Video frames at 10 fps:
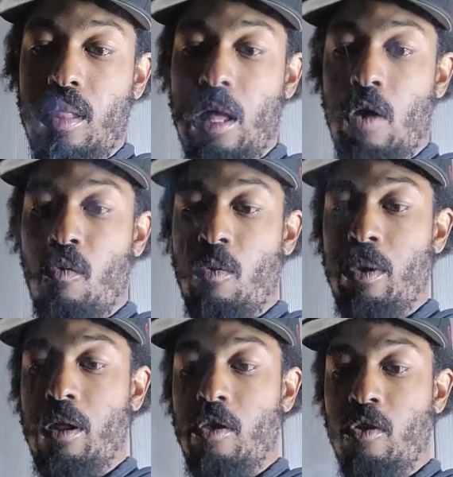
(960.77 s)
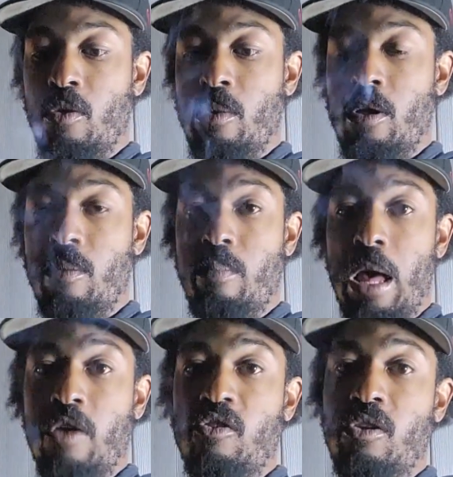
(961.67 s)
Aroma de Cuba
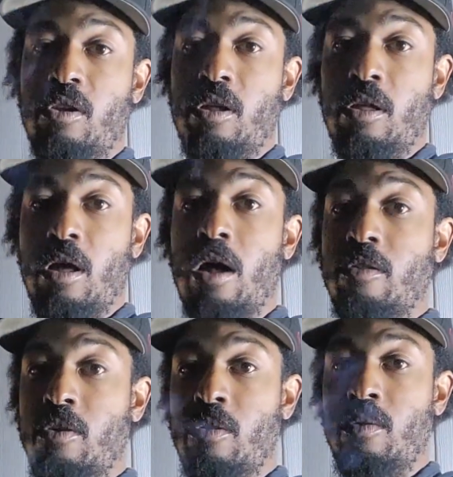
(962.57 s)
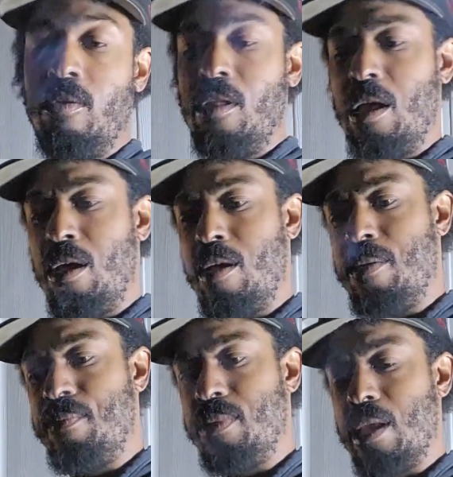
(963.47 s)
Passion Encanto.
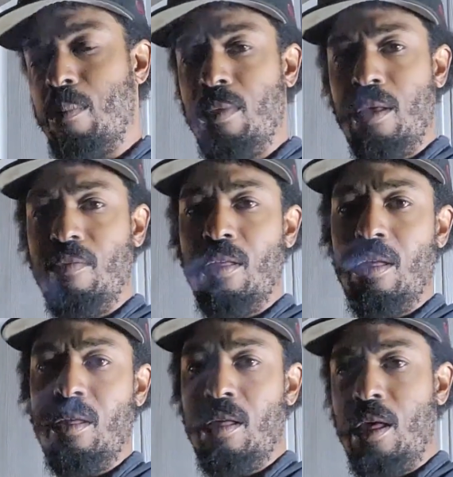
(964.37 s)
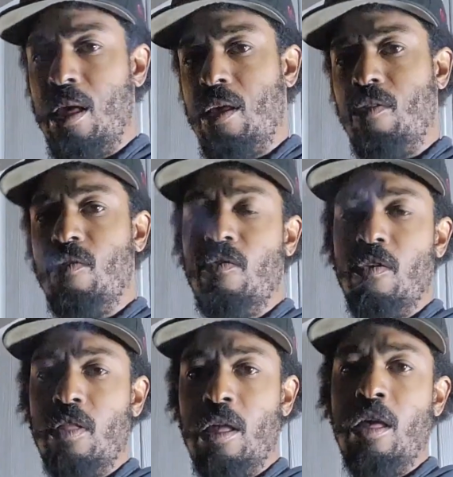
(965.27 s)
I believe the
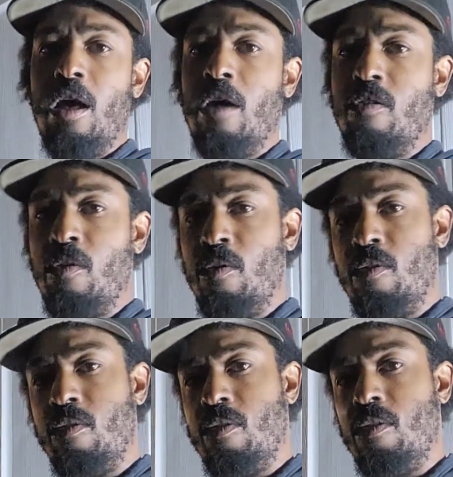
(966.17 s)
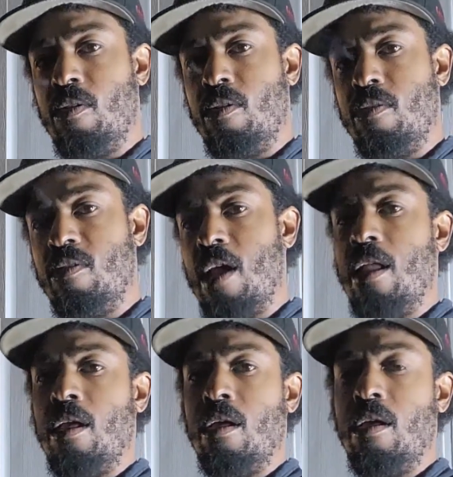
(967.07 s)
Encanto is
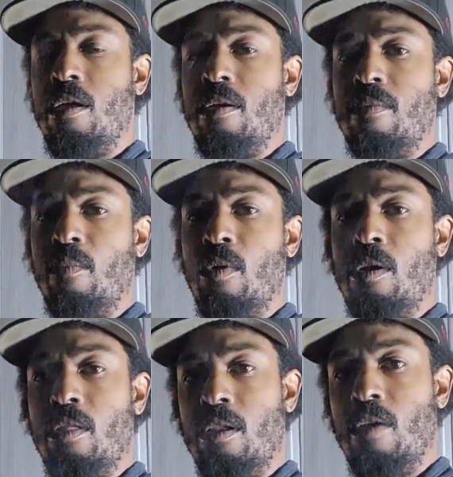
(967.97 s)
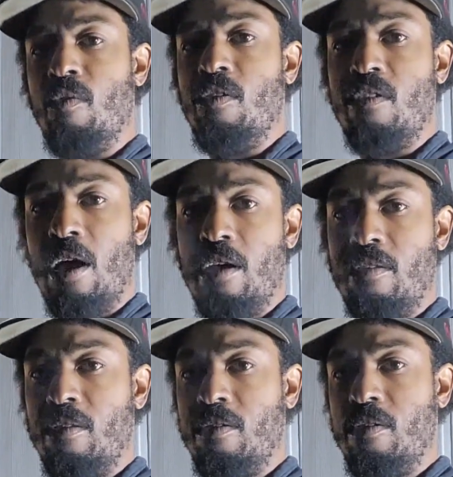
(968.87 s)
stating one of the different
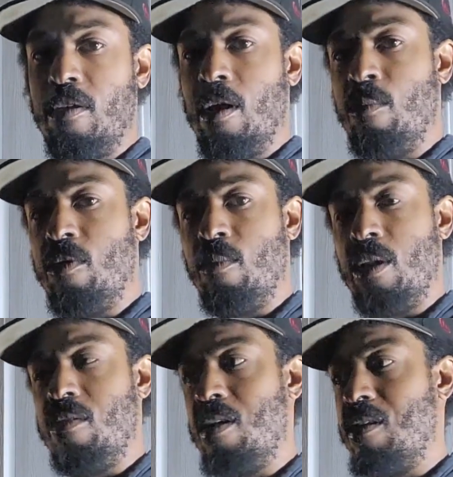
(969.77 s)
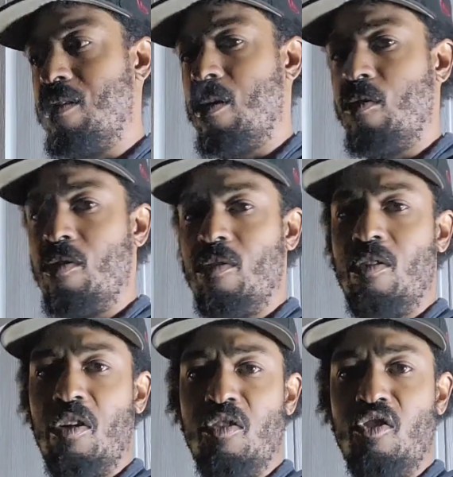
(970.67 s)
sizes. It comes in many sizes. I also
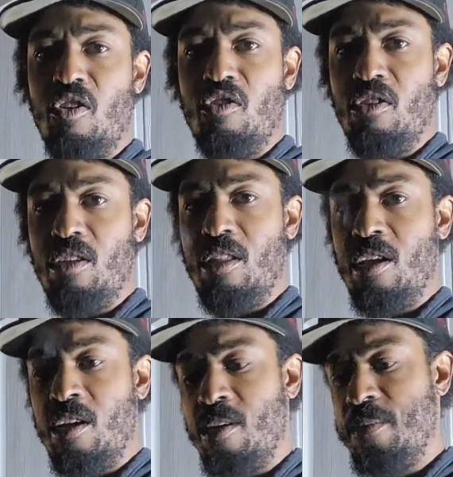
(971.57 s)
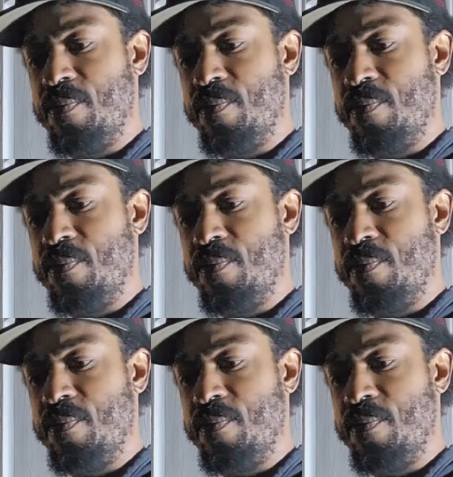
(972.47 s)
saw a Churchill in there.